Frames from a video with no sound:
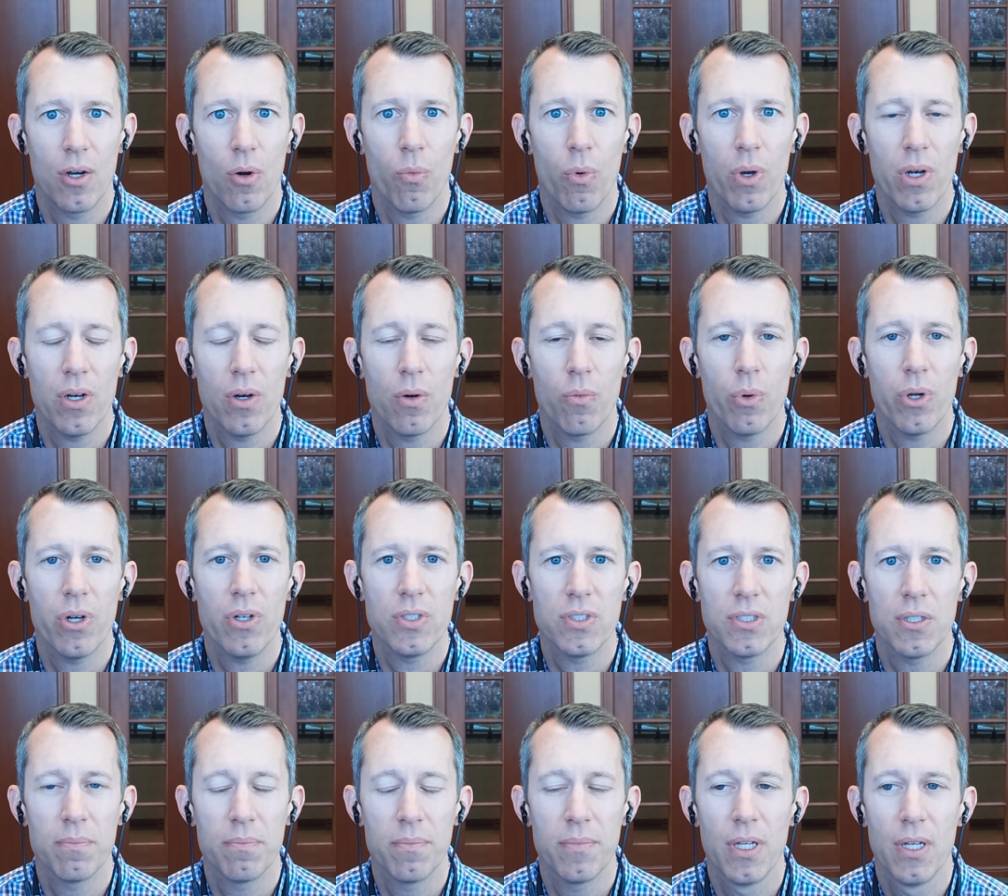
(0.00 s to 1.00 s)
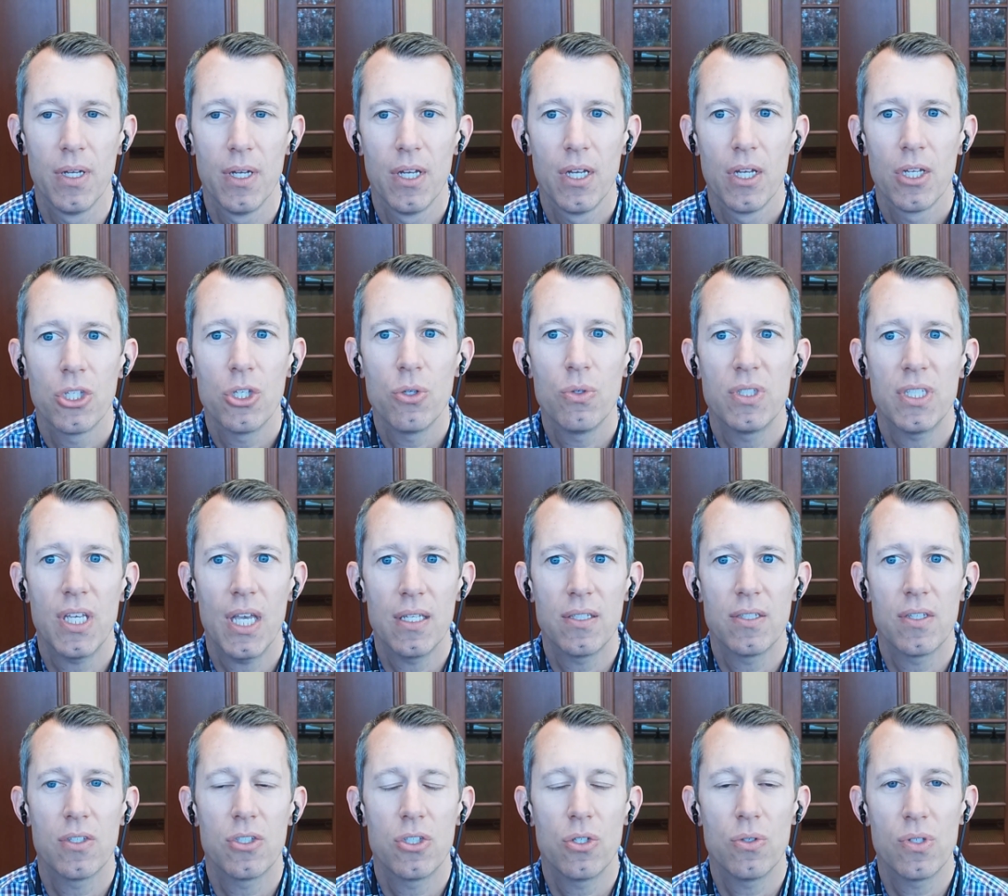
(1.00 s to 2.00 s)
What are some use
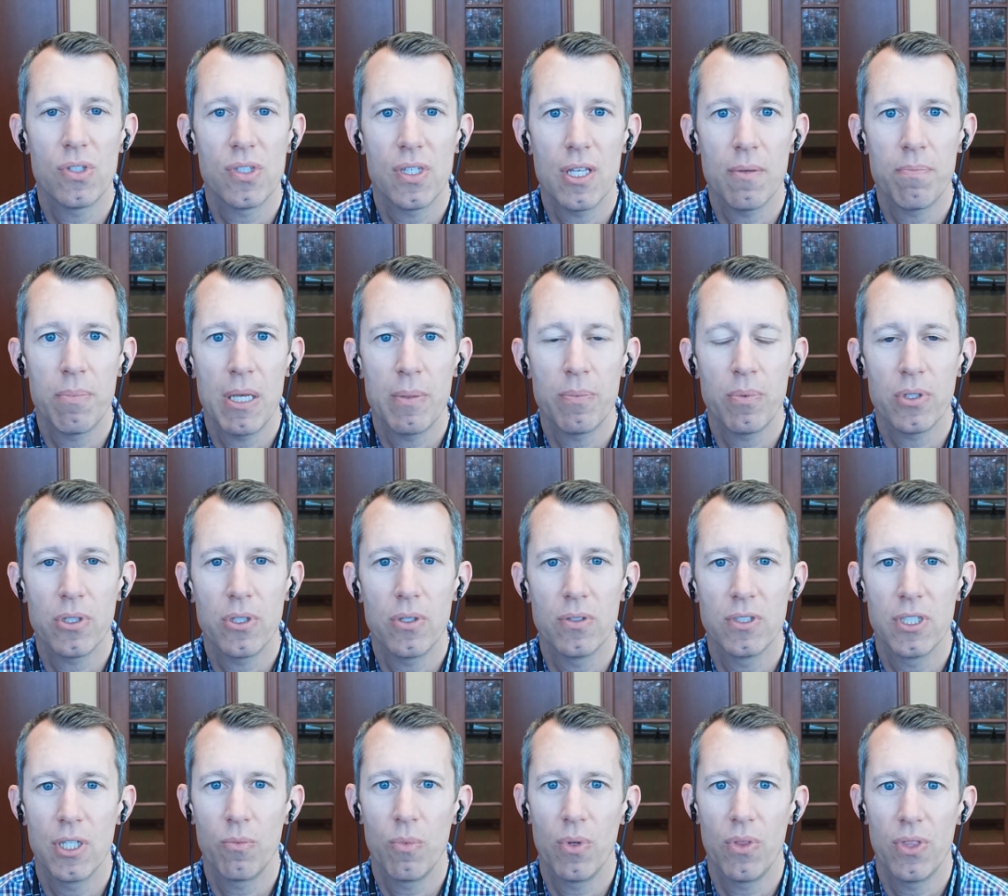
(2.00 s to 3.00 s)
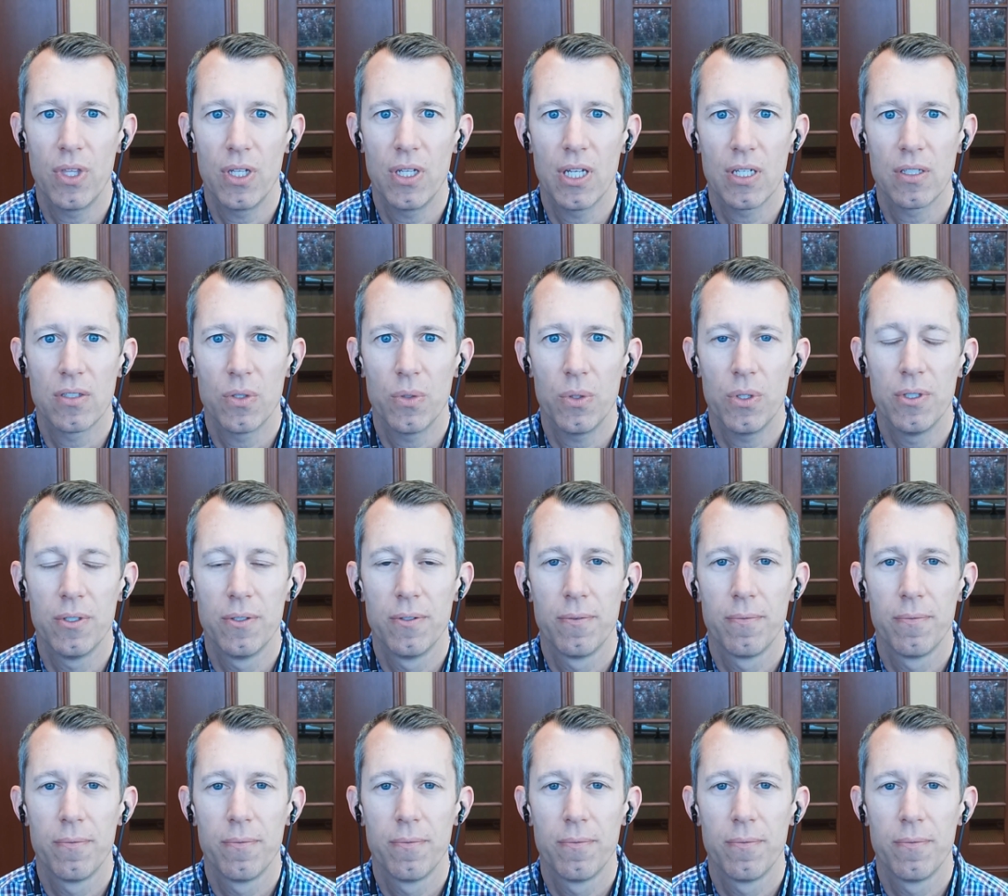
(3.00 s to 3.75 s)
cases you see people using with the NIC tool?